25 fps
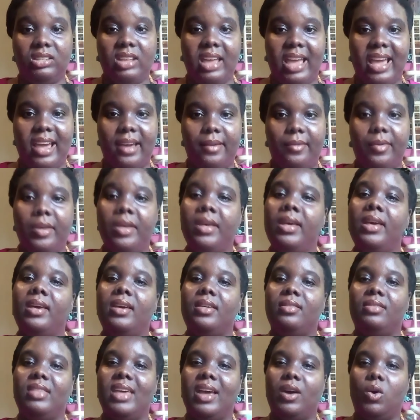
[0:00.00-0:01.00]
that oily
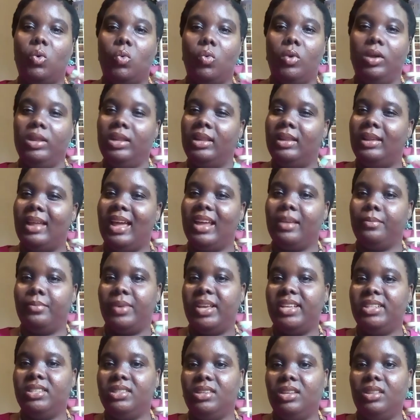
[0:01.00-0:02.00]
like base to them,
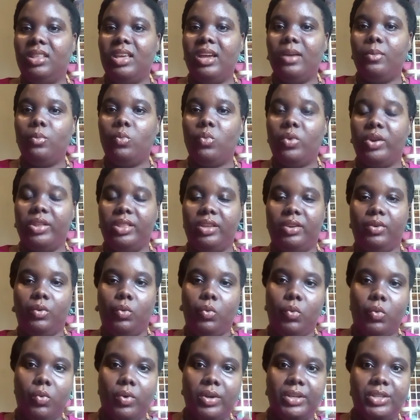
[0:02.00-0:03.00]
where they're going to
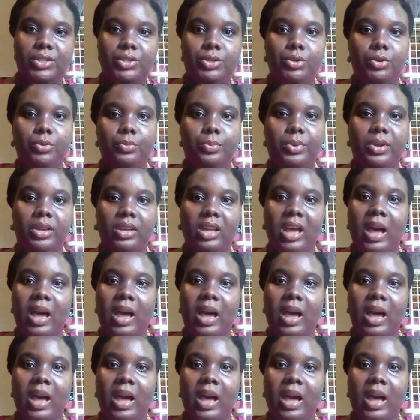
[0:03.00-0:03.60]
pick up and